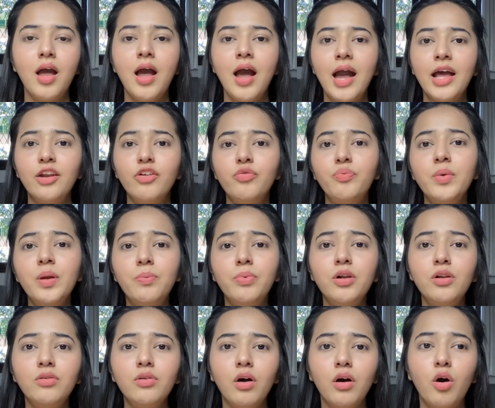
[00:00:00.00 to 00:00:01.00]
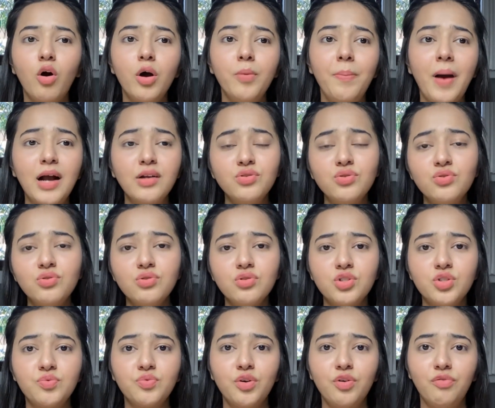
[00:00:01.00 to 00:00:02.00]
And if people or
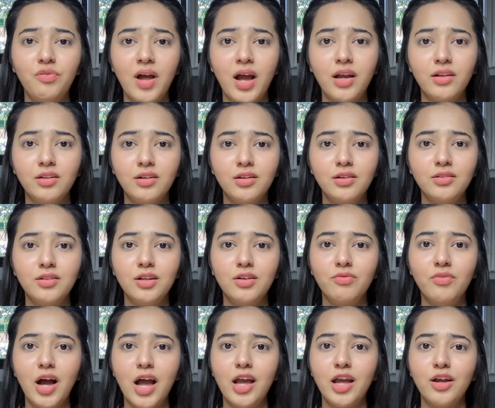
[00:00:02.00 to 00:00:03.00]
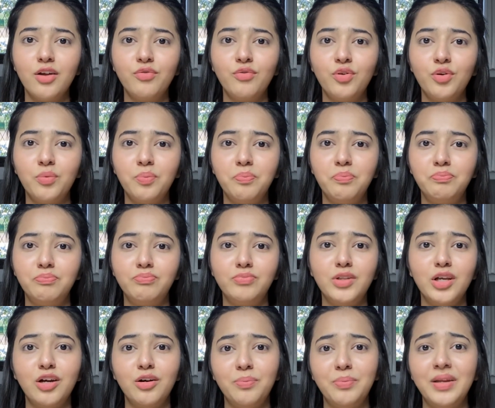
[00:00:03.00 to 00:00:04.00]
passengers won't fly there, then why would
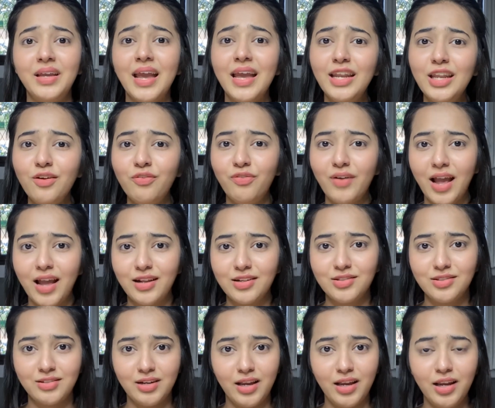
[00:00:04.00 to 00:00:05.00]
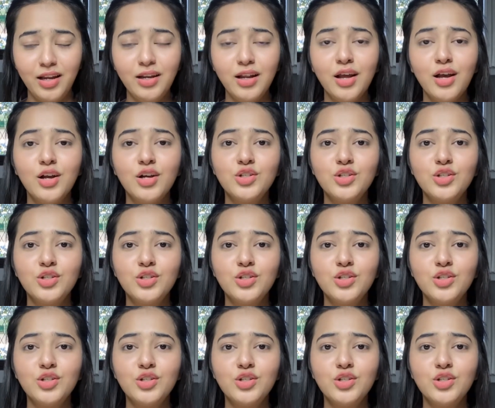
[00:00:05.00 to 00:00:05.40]
there be any flights, right?